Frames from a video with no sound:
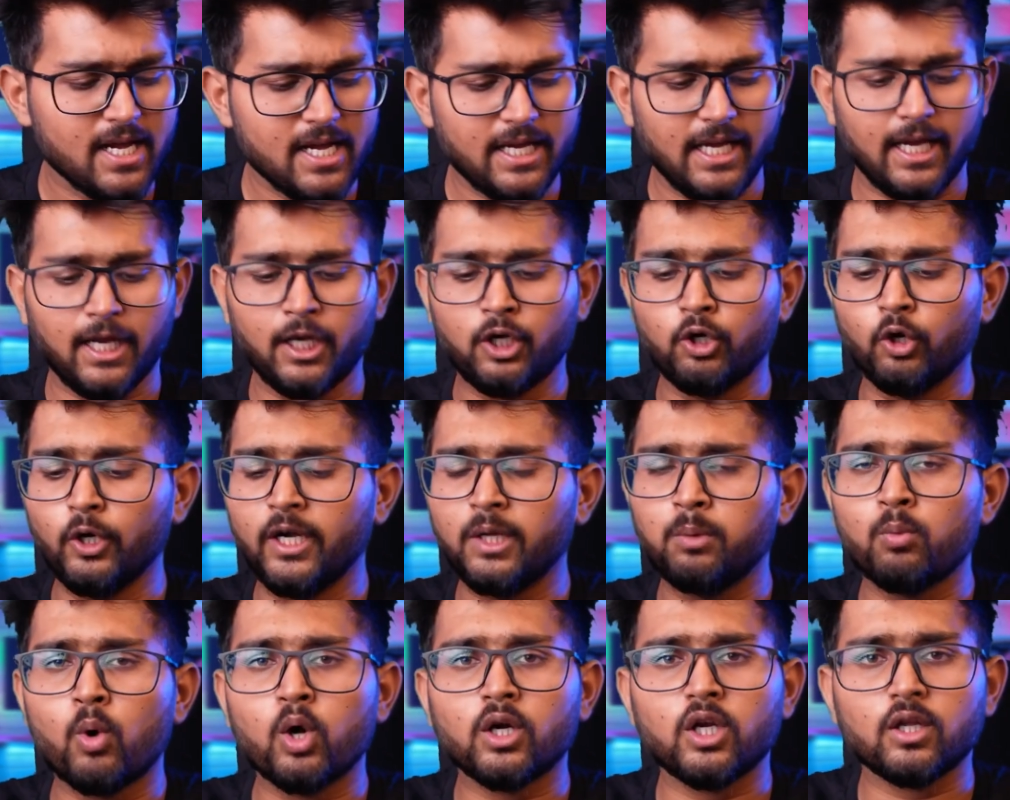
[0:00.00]

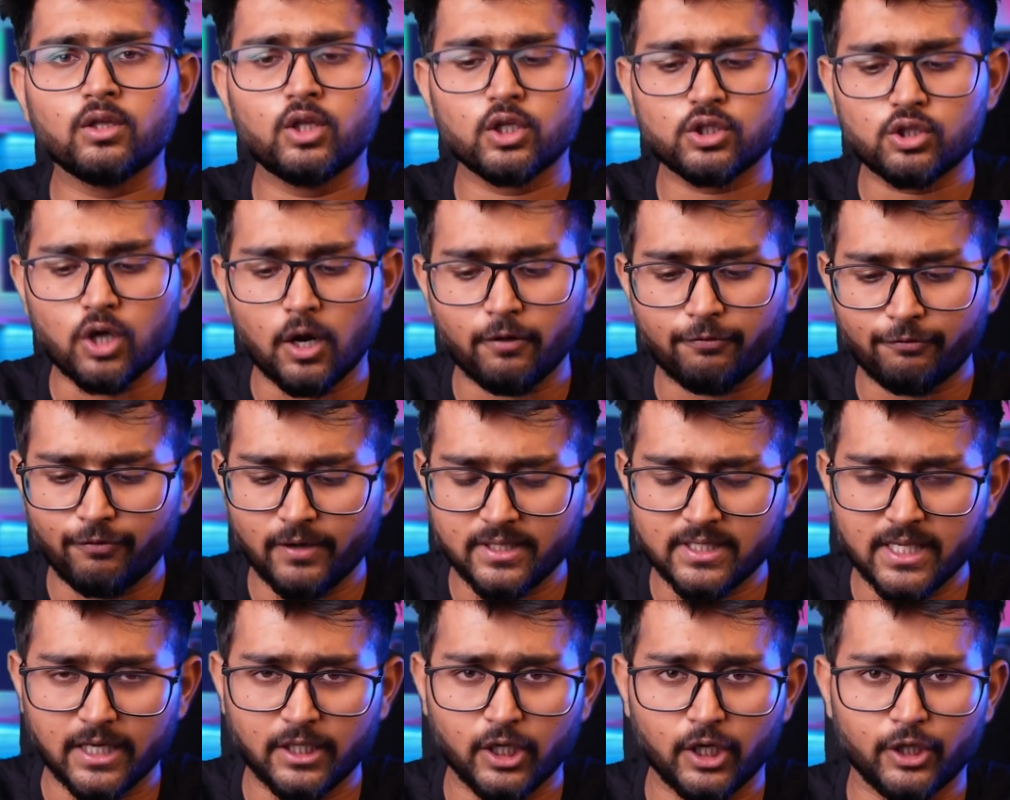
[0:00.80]
Including what are the
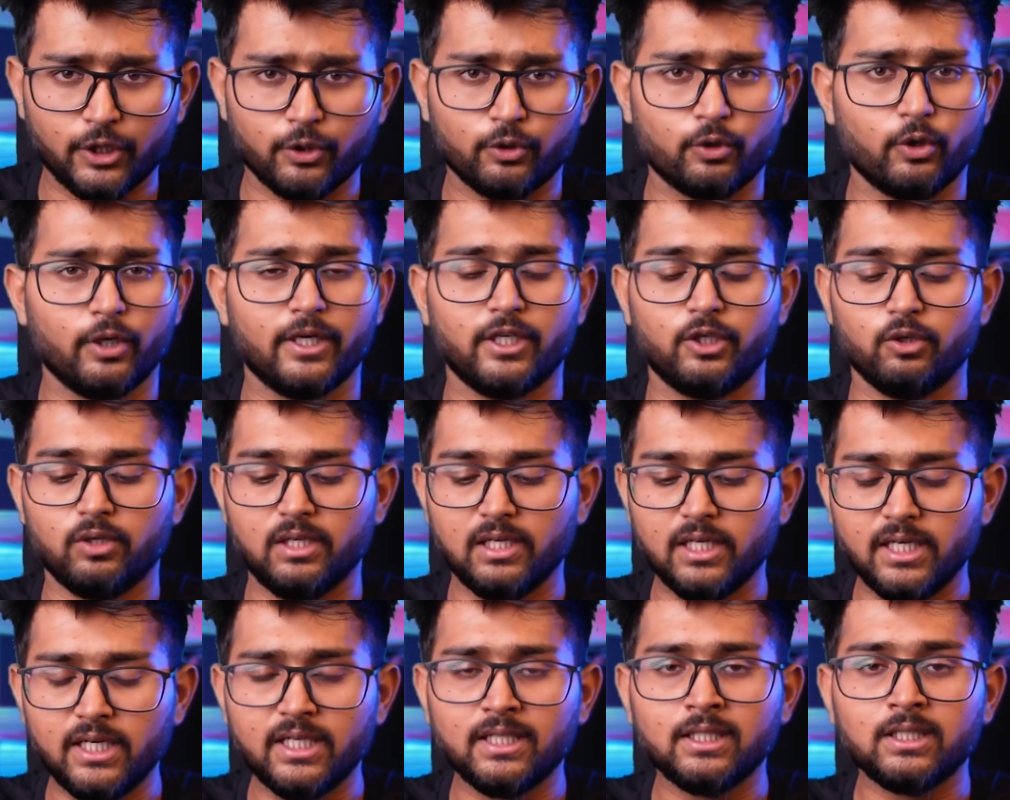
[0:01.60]
softwares that are you going to
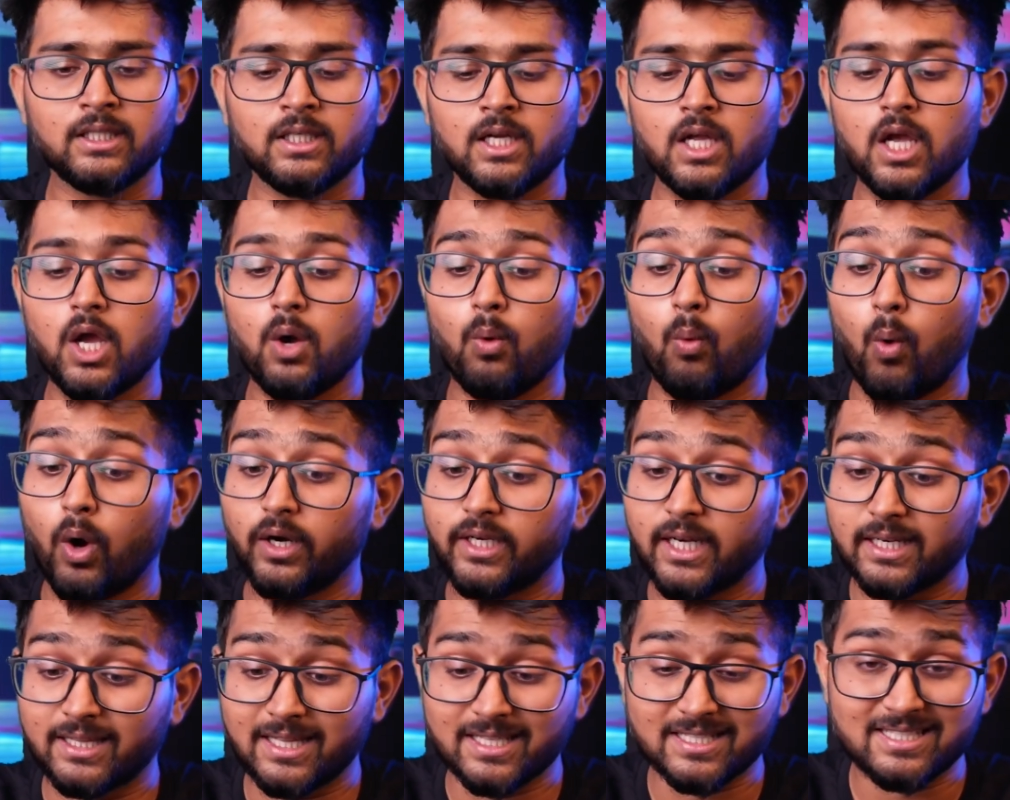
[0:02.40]
learn,
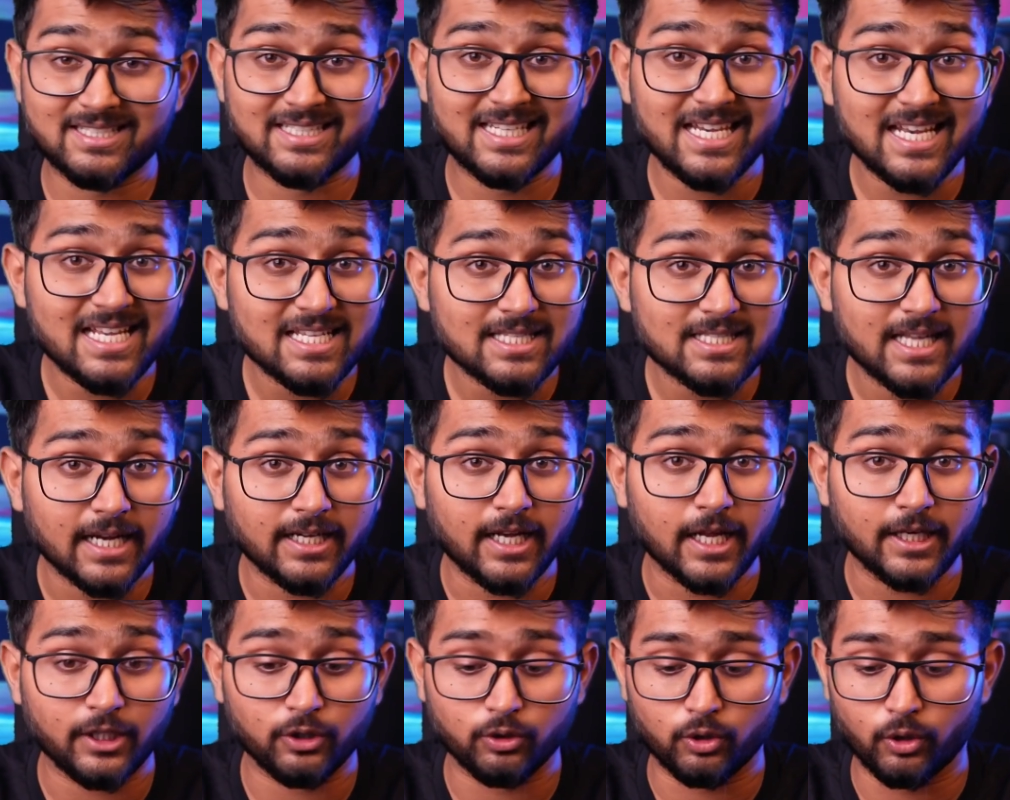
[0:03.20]
what are the skills that
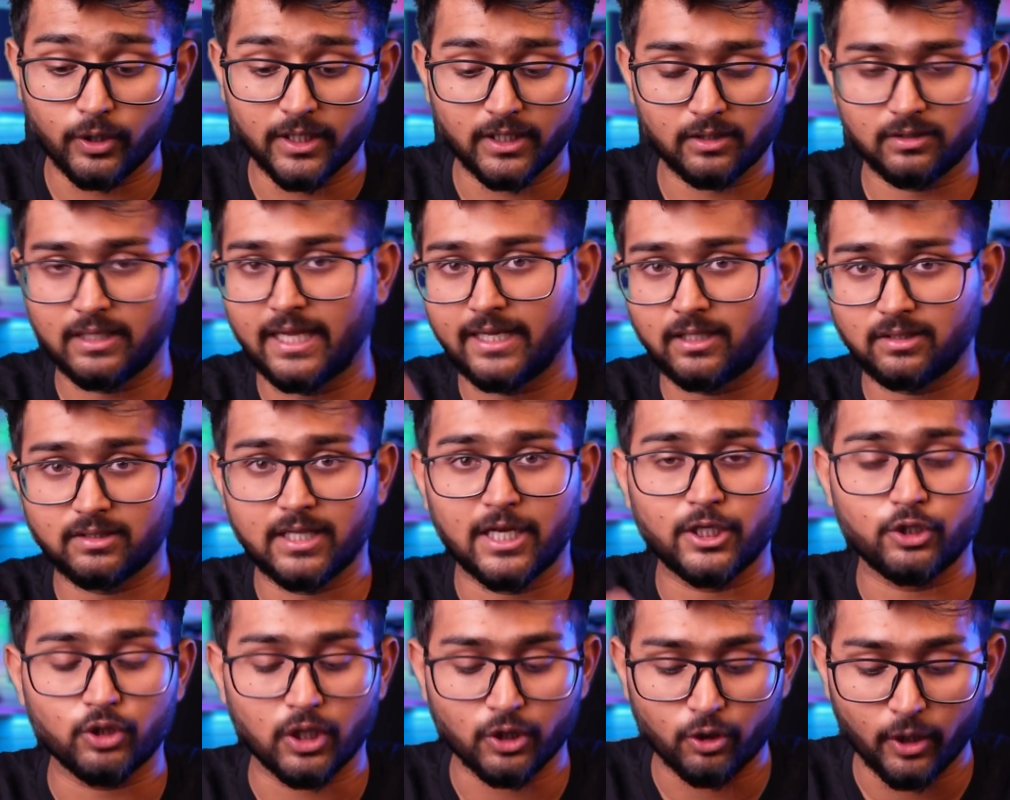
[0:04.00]
are you going, like,
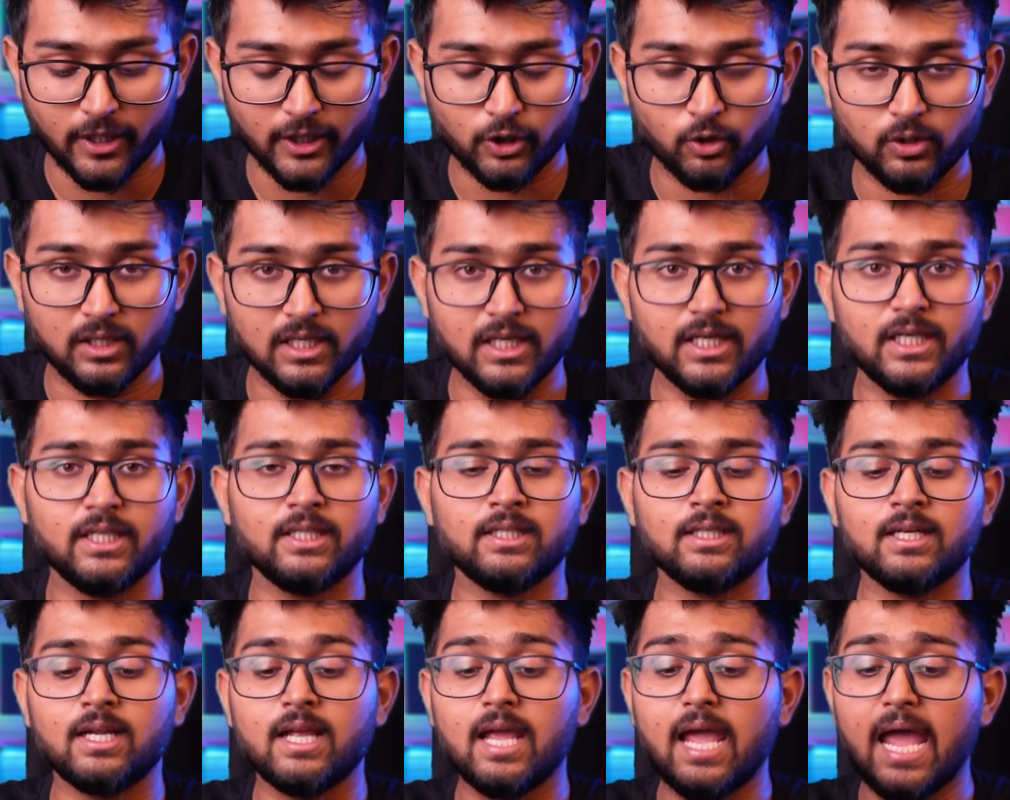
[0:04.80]
that you're going to learn,